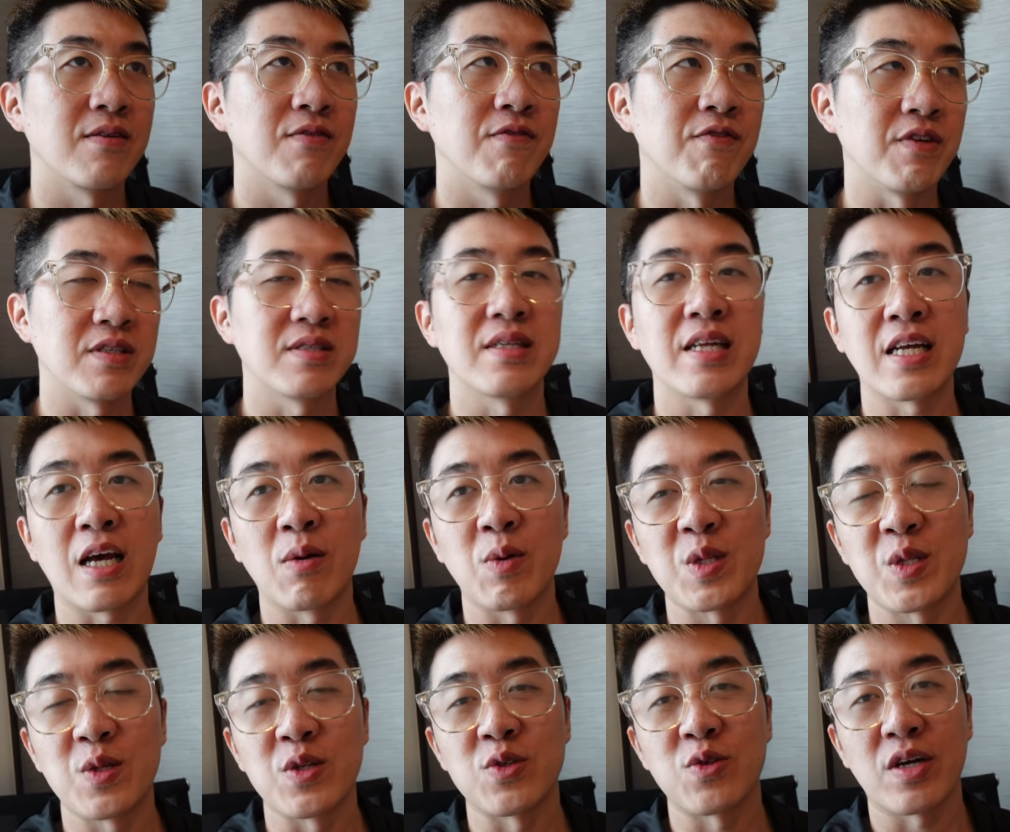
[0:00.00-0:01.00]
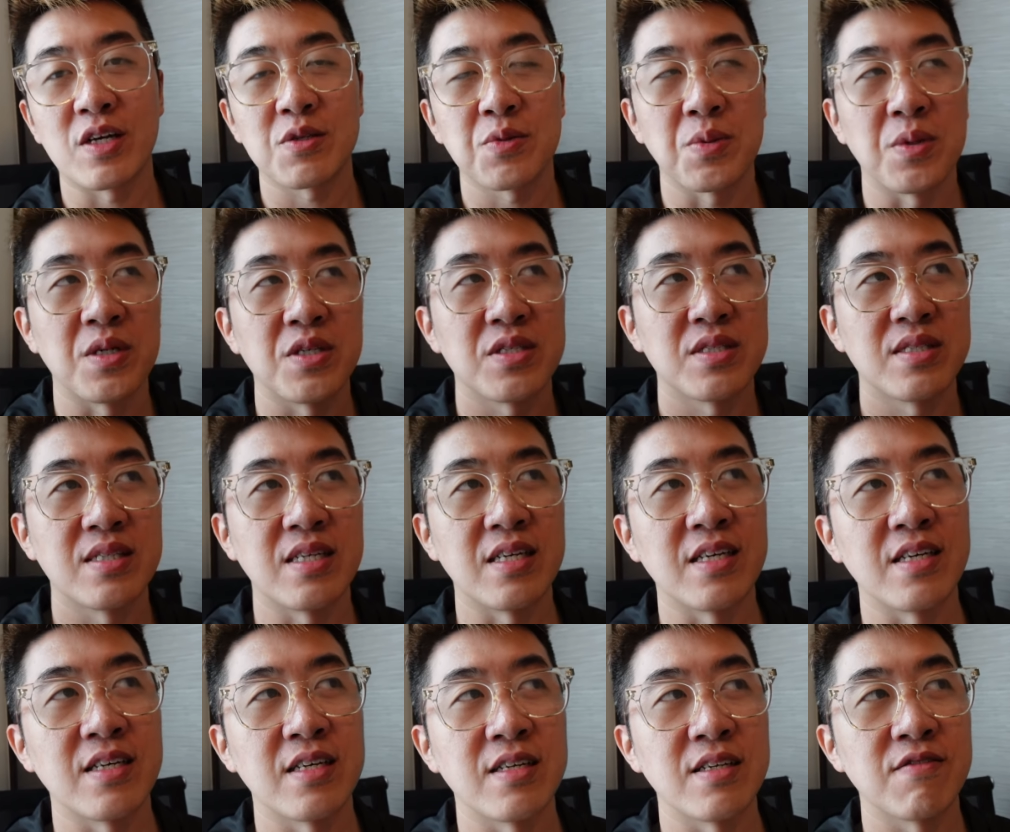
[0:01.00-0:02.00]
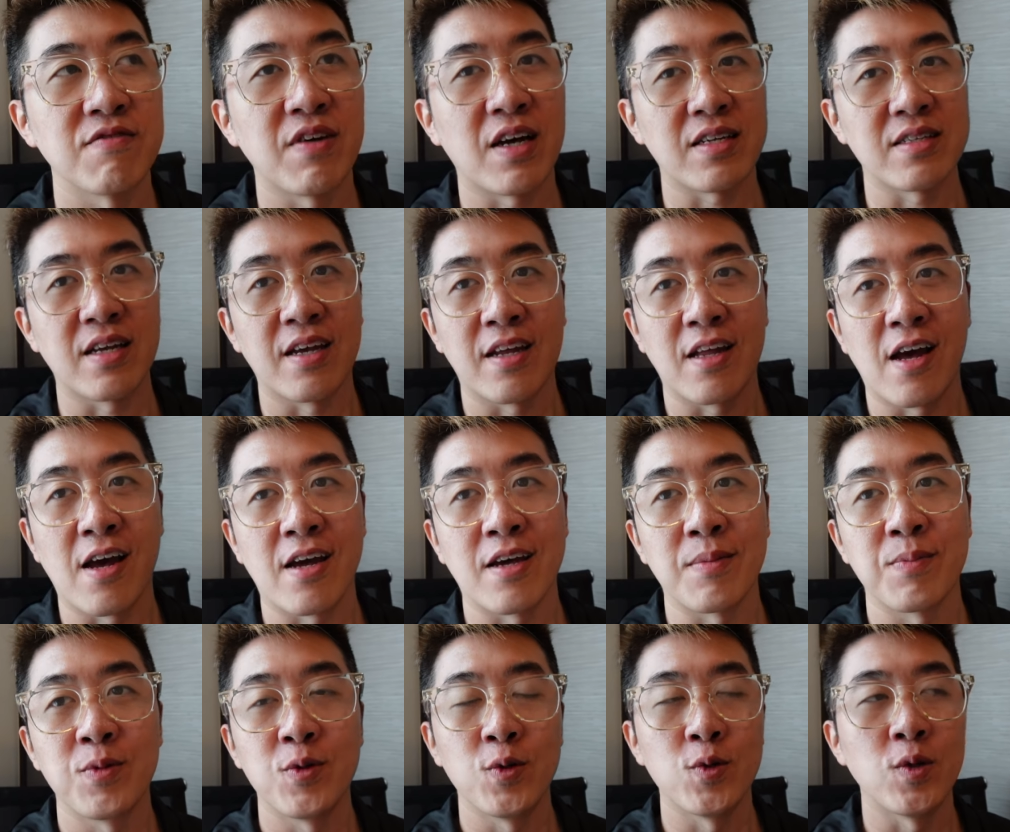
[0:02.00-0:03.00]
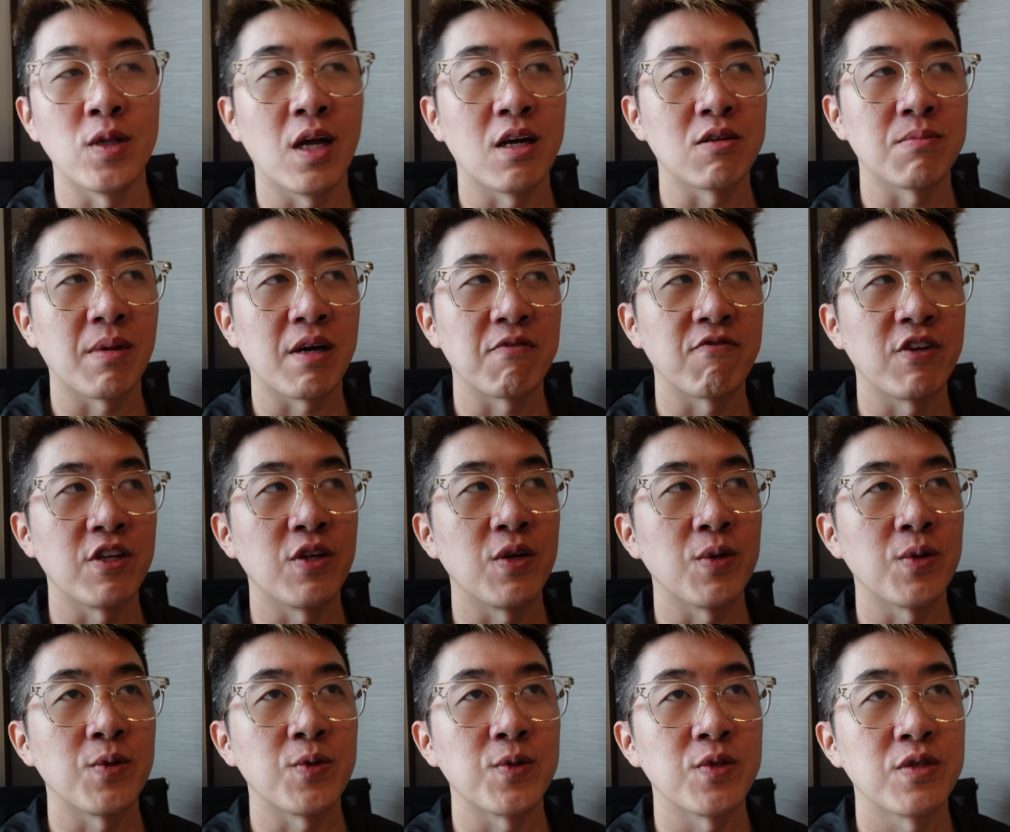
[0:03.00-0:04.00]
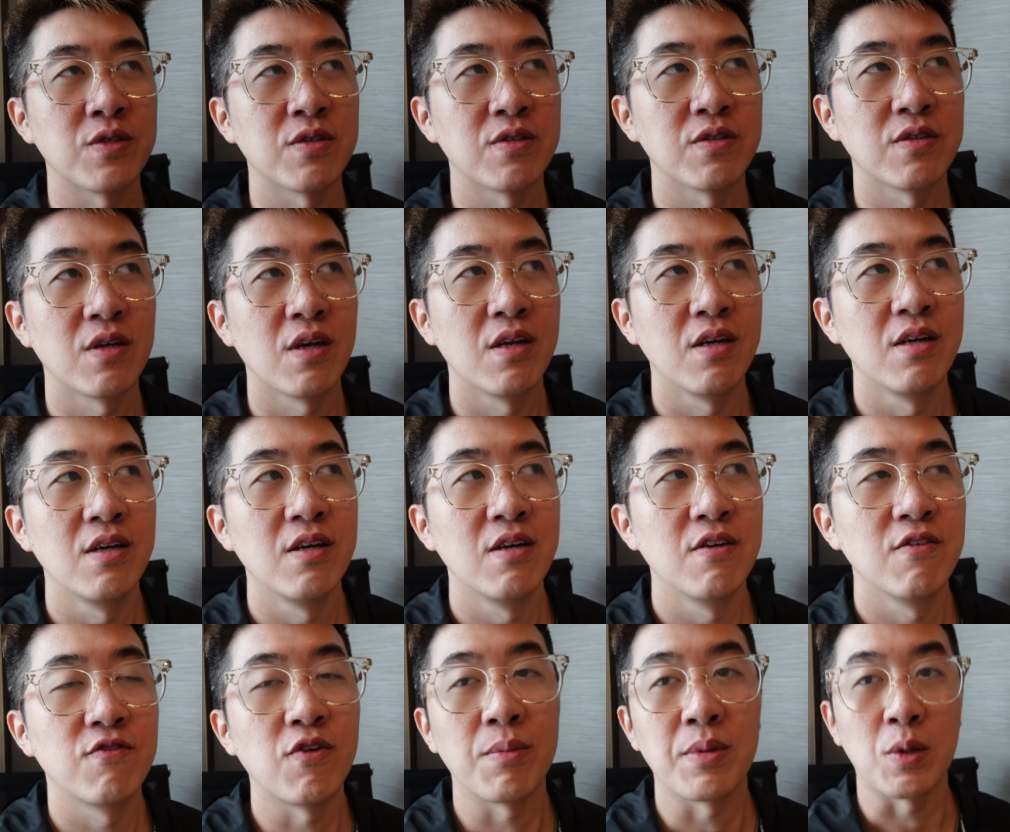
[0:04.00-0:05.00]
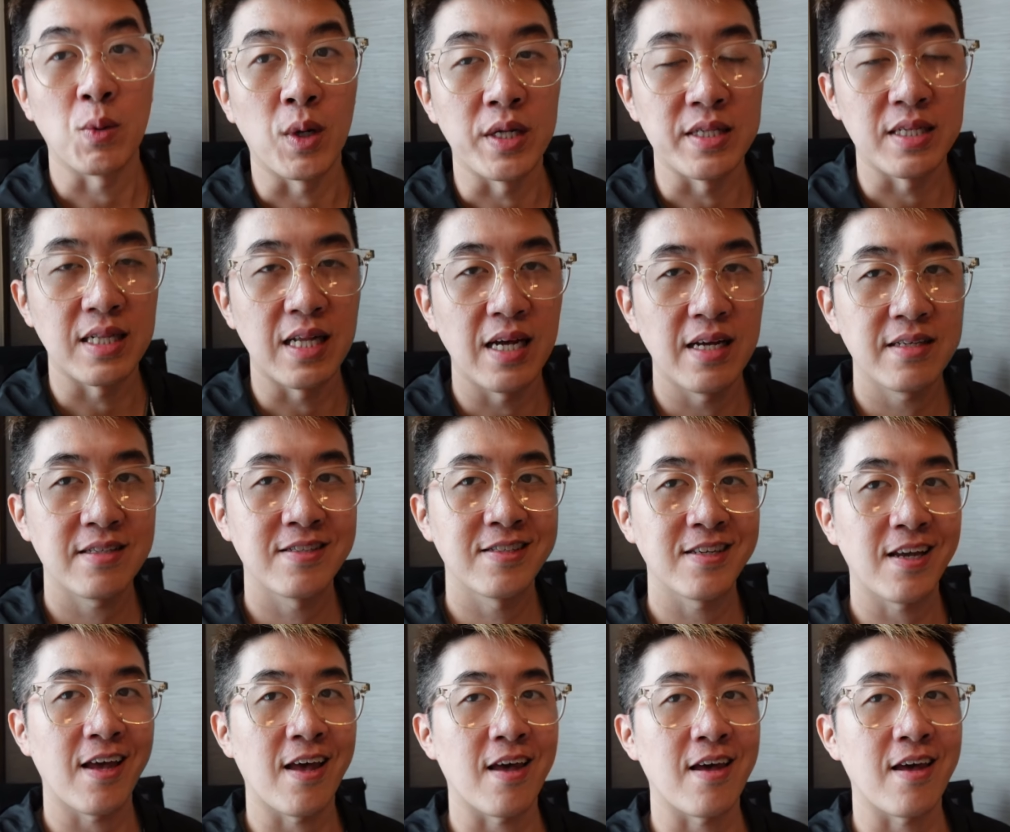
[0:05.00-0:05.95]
First thing I want to address was the fact that I pulled out my videos from the DaWanderlust,